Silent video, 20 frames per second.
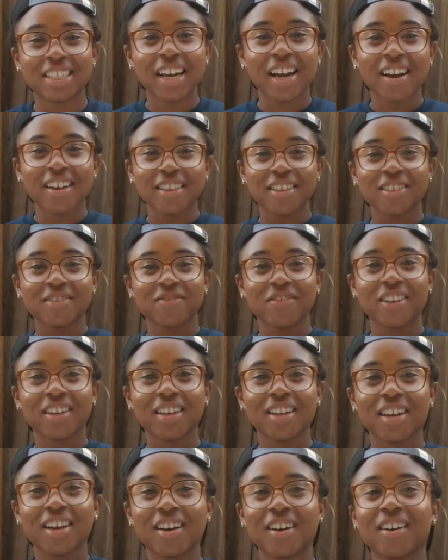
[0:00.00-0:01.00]
and share this
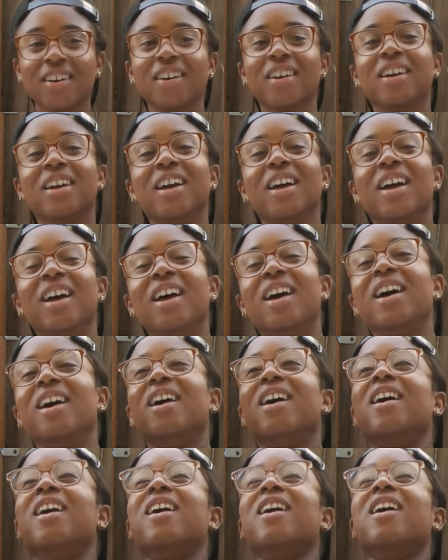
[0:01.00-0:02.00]
video.
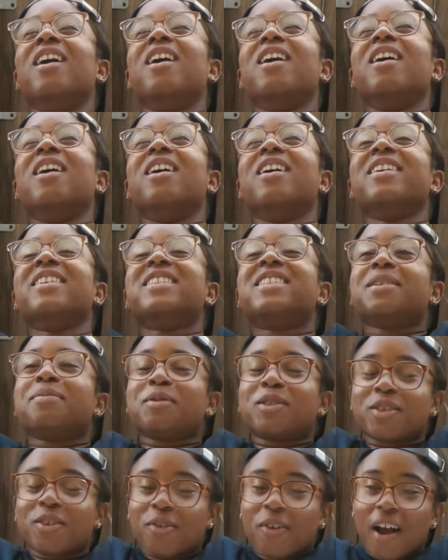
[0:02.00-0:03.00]

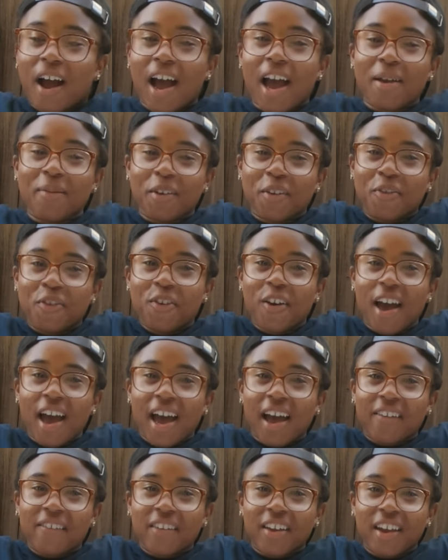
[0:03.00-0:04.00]
Subscribe if you
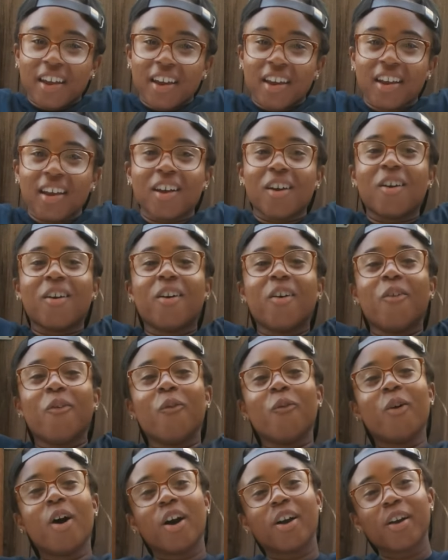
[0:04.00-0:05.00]
haven't.
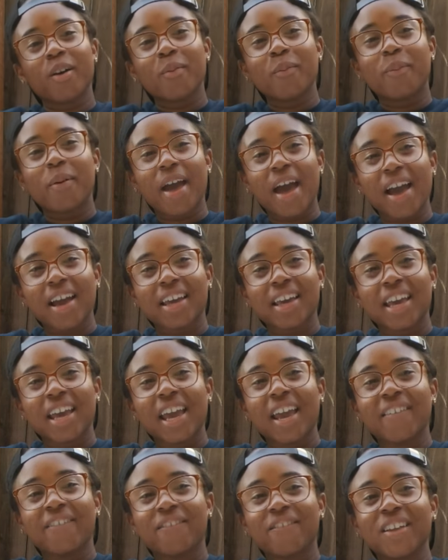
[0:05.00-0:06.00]
Welcome back
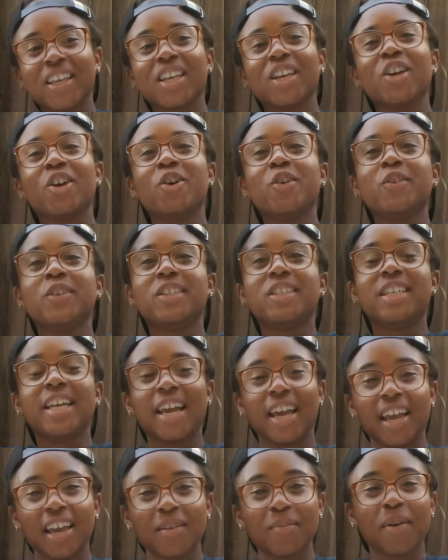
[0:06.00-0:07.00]
if you
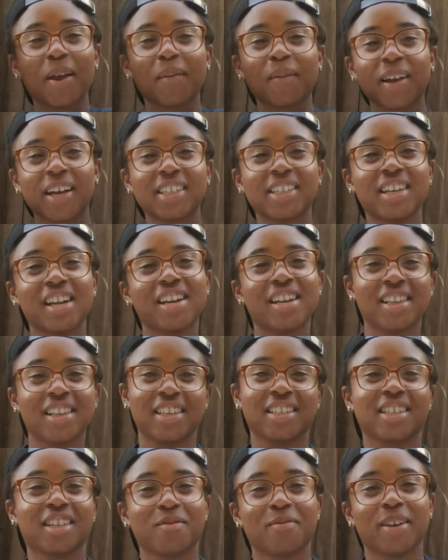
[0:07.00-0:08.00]
did. Maybe I should have
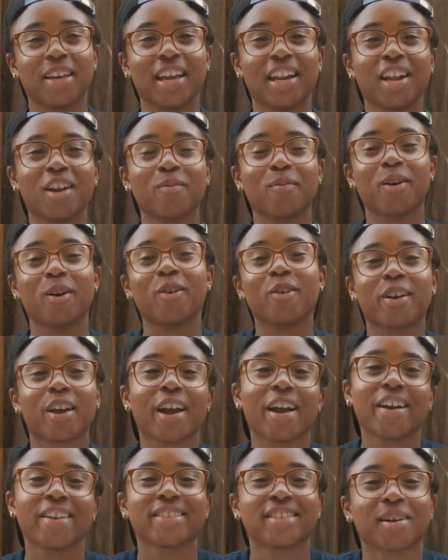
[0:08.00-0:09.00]
did this in the beginning, but who
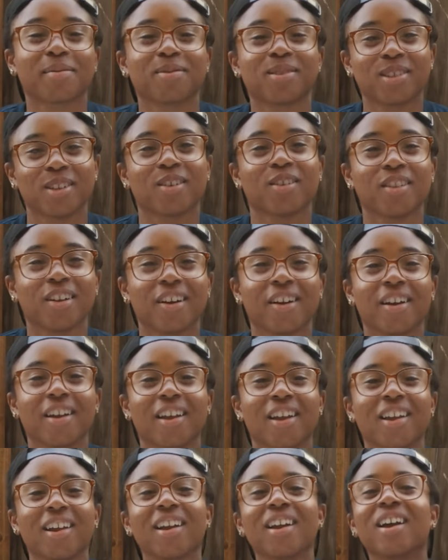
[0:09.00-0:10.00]
cares? I'm still
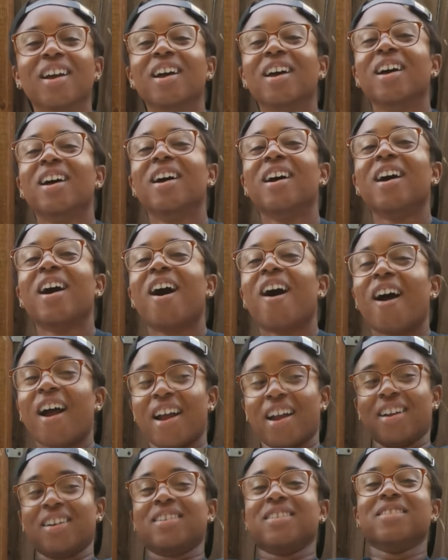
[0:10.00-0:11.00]
learning. All
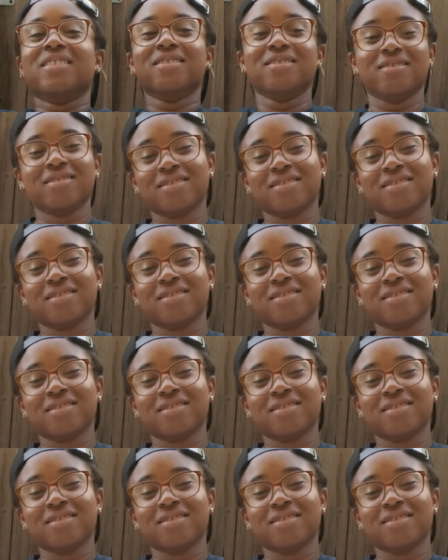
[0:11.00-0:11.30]
right.